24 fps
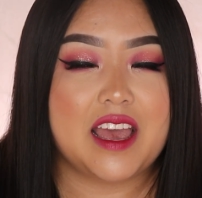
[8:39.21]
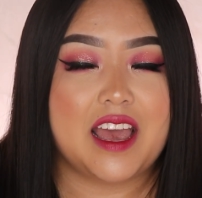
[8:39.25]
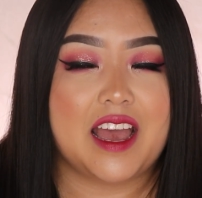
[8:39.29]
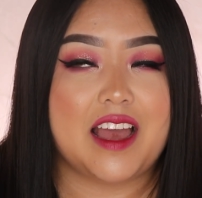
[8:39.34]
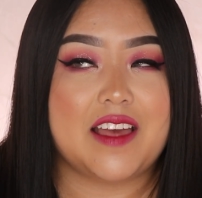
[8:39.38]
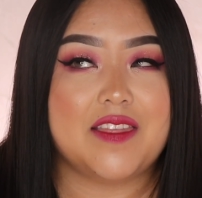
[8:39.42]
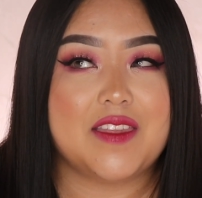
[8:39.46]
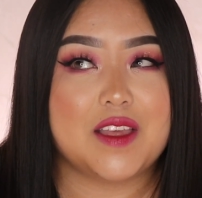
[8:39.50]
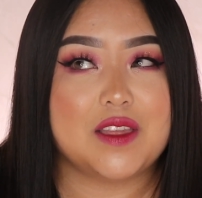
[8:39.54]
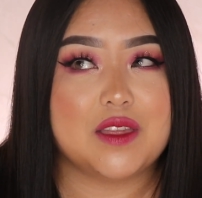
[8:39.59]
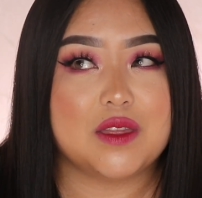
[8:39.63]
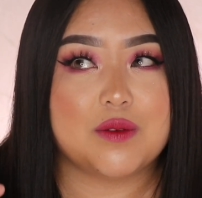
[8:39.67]

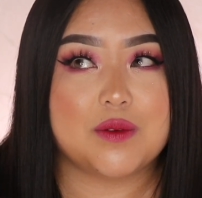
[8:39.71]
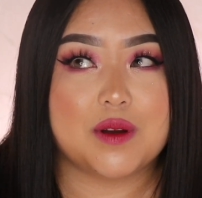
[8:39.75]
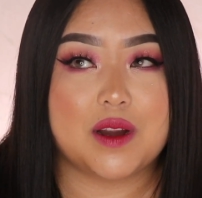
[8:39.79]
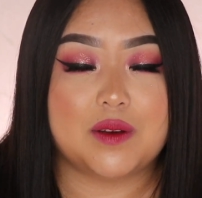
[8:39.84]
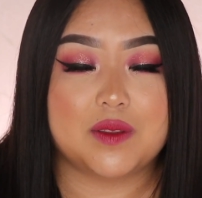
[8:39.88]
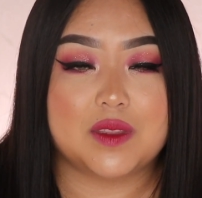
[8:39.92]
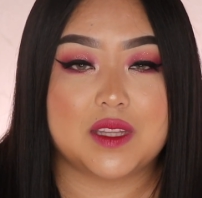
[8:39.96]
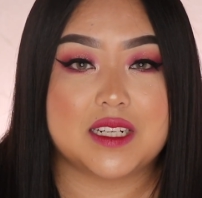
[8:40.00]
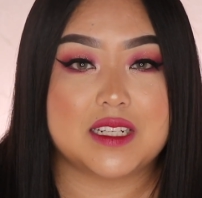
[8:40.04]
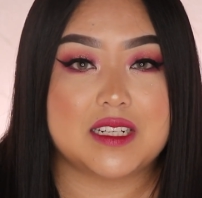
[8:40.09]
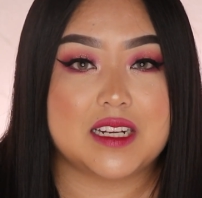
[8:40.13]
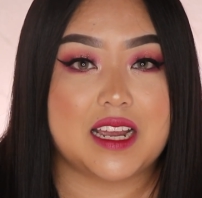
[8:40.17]
And then
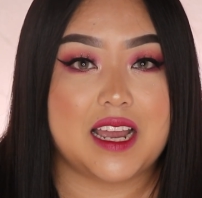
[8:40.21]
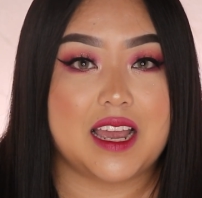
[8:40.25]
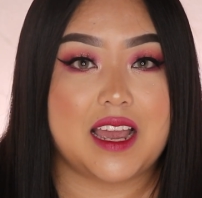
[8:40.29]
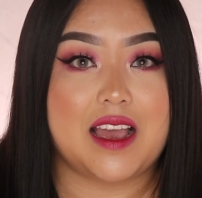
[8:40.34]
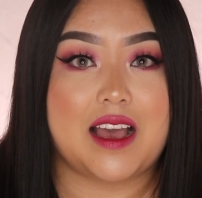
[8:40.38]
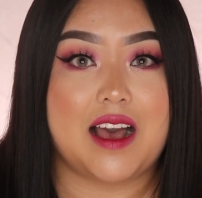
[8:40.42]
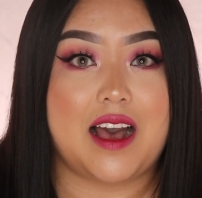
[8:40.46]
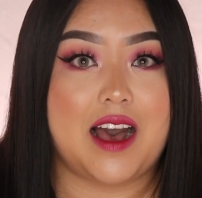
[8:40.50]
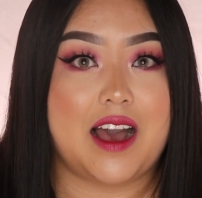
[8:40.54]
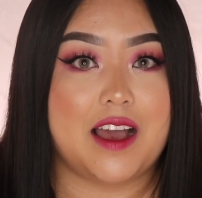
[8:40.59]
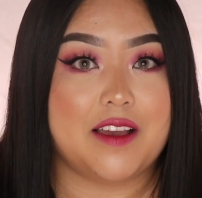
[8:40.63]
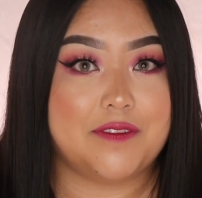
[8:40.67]
throughout the day,
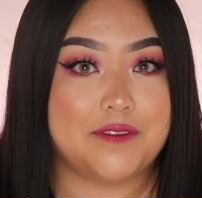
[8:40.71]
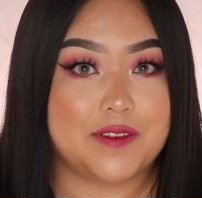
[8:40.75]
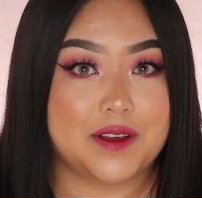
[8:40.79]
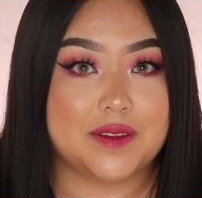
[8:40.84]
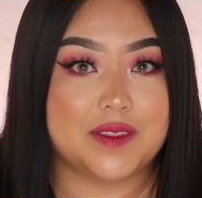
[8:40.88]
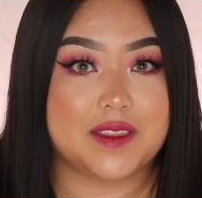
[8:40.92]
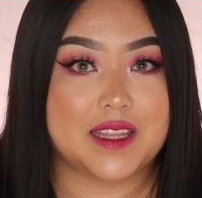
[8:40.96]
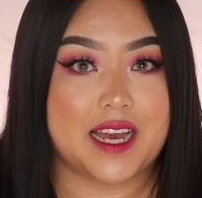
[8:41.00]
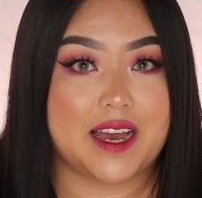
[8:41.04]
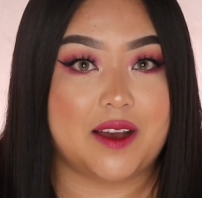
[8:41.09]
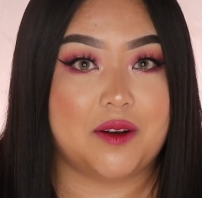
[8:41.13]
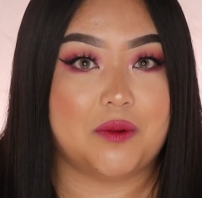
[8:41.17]
I
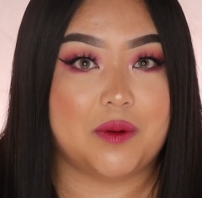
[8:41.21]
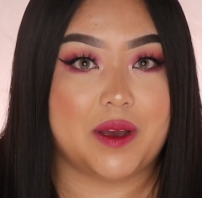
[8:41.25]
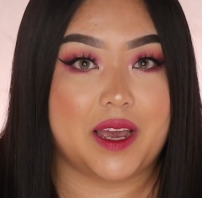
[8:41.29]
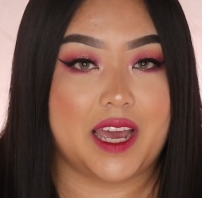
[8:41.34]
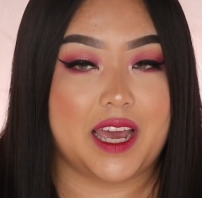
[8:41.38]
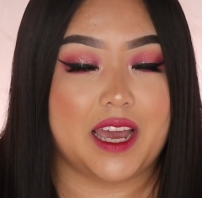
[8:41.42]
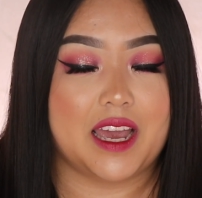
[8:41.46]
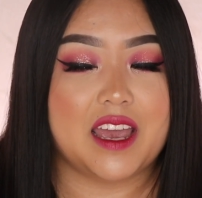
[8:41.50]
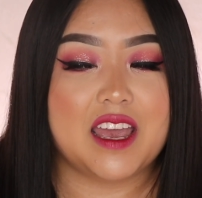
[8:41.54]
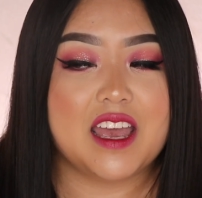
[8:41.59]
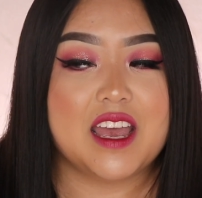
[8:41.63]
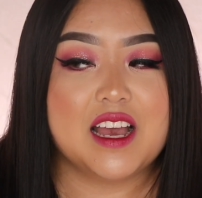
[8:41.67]
felt that
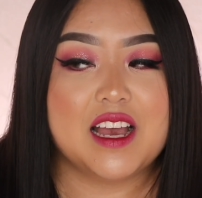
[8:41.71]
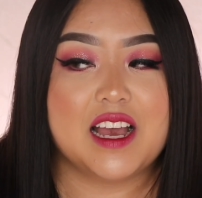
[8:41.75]
way.